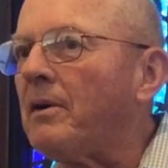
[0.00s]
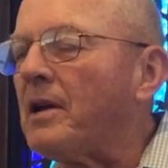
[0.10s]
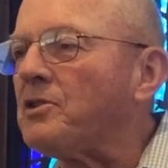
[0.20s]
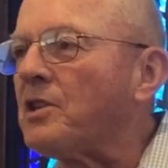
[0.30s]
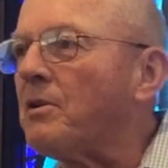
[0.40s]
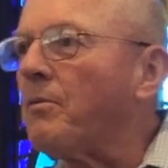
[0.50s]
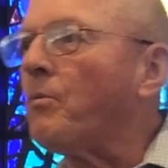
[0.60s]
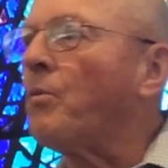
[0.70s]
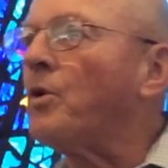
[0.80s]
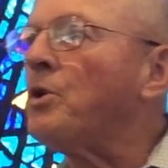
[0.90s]
and I
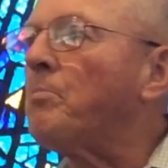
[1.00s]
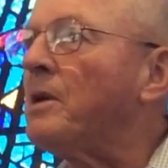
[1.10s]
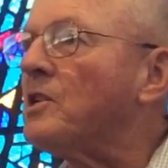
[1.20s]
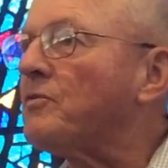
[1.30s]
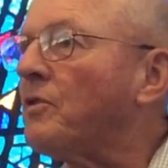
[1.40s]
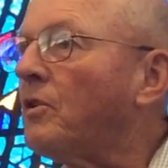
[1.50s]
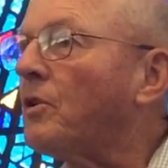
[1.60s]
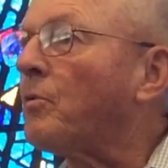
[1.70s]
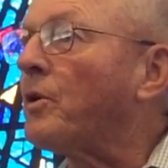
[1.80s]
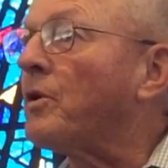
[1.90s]
said, were you peaceful
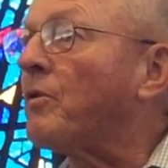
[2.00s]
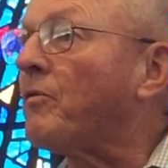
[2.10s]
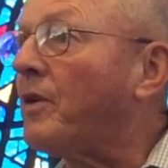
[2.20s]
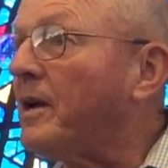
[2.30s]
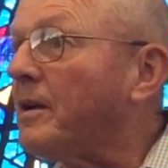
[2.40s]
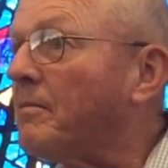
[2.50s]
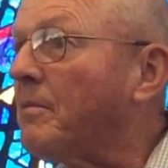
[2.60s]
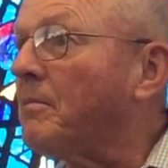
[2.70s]
or were you afraid?